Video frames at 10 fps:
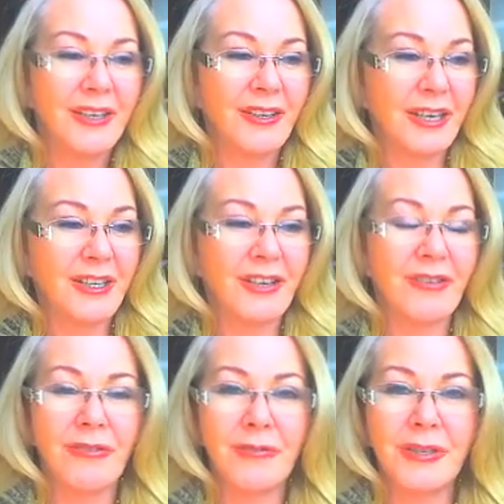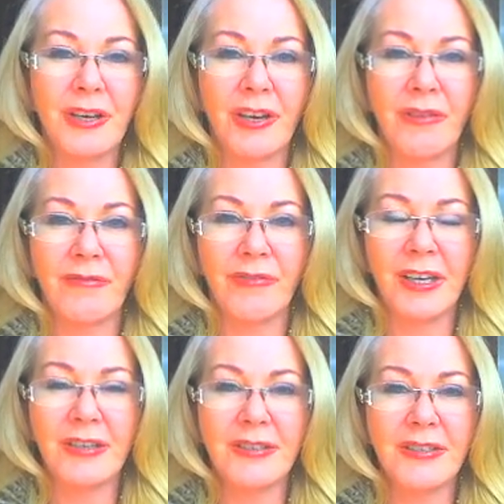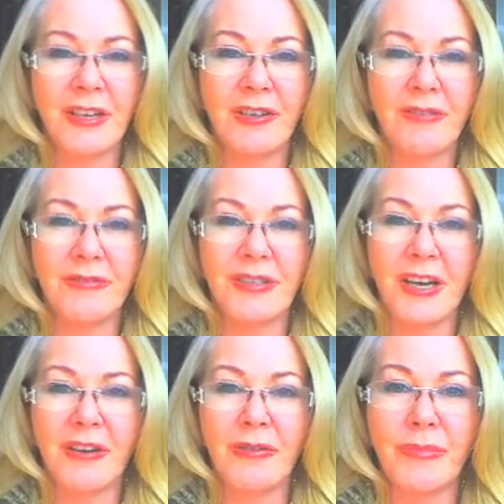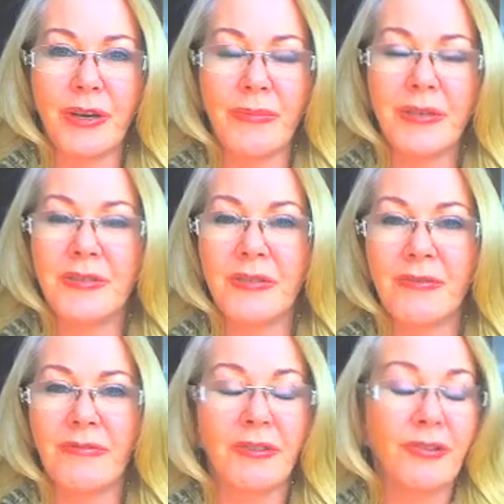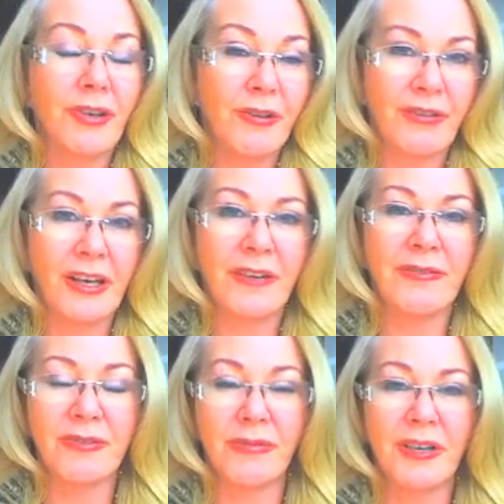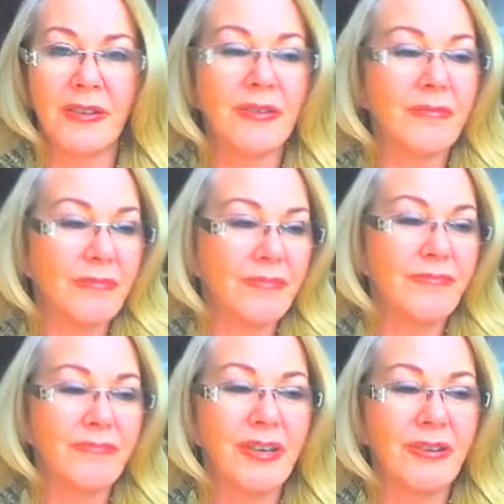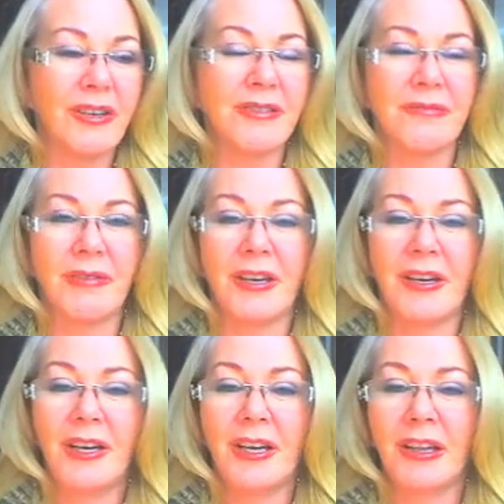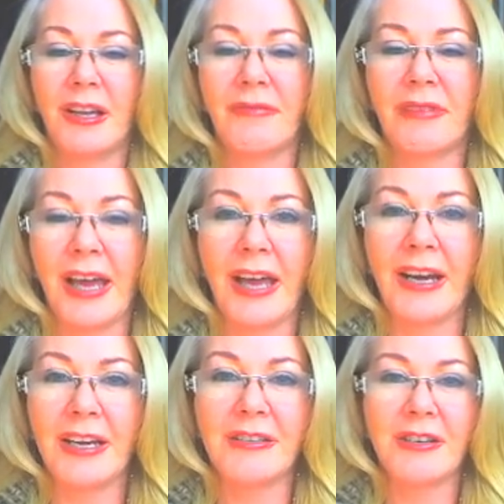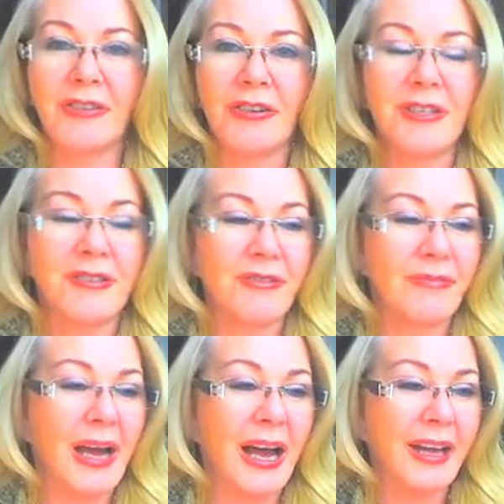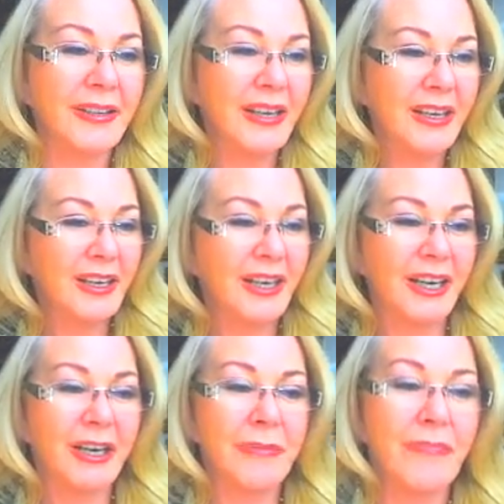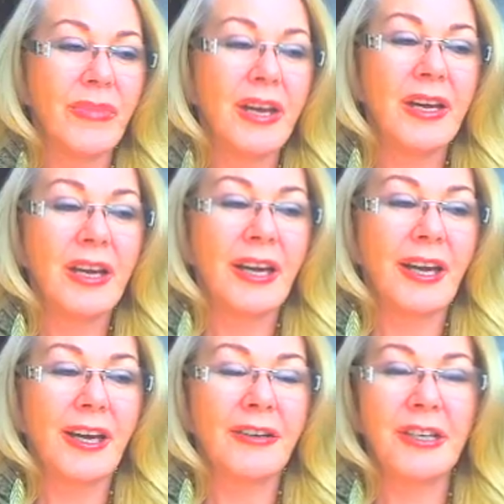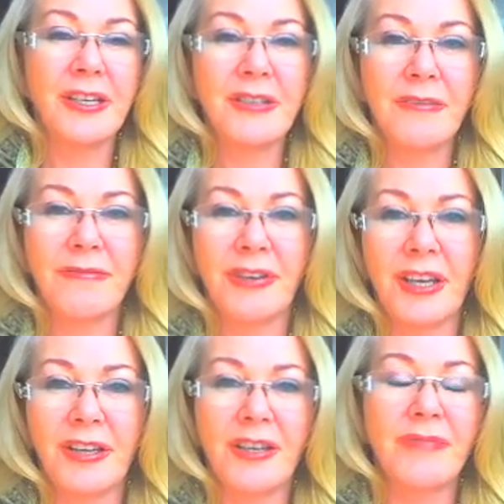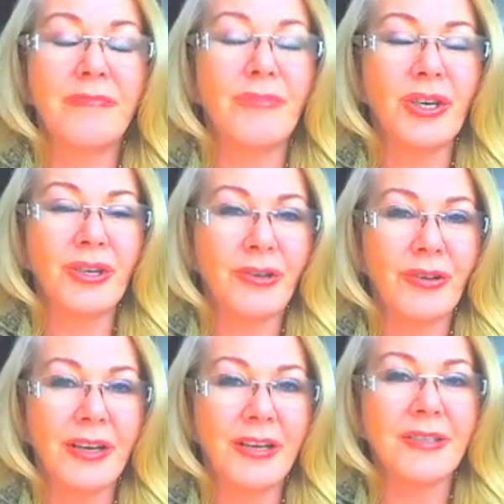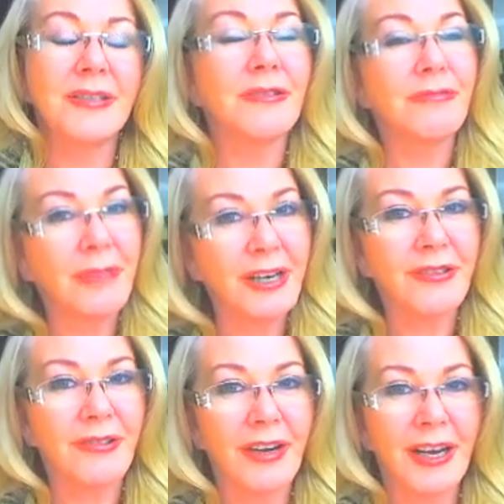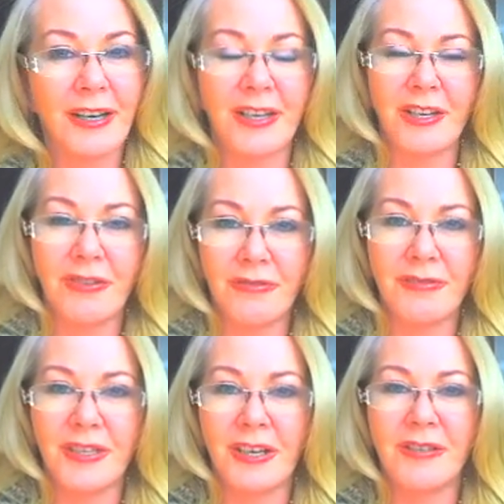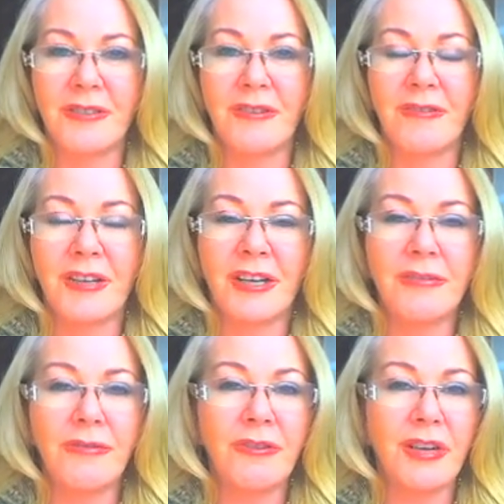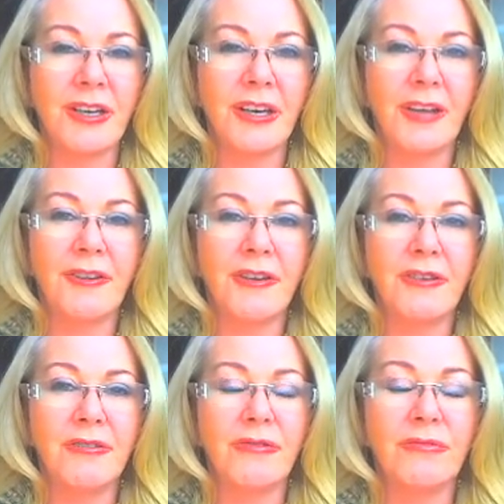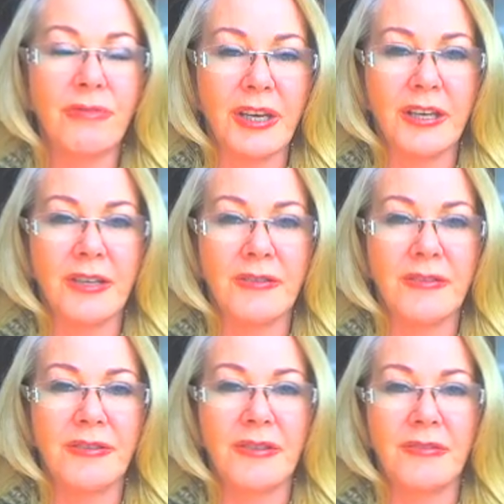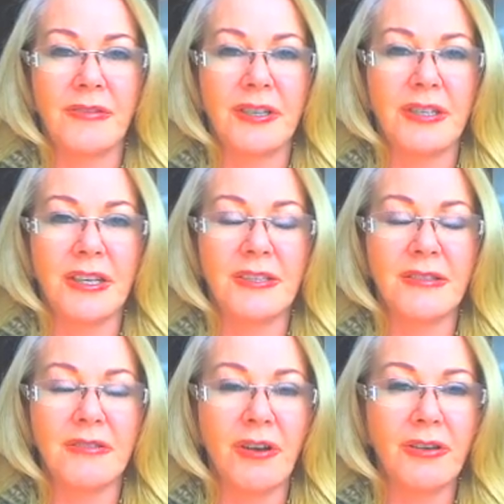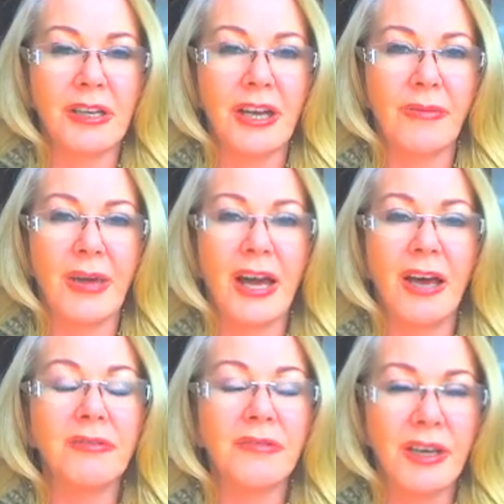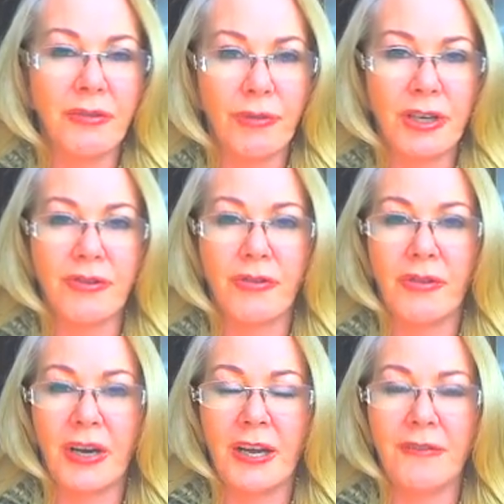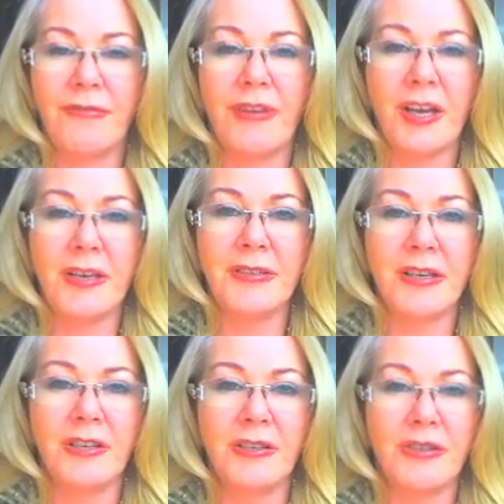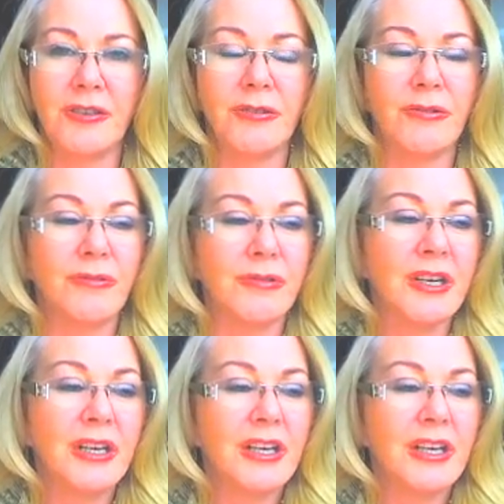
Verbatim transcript: Okay, now you also have Venus in your sign at the moment, so if you're looking for love, it's one of the periods where love can actually cross your path. Um, and let's not forget that Mercury is still retrograde in your sign, so that's for another week. So it does not come out of that retrograde phase until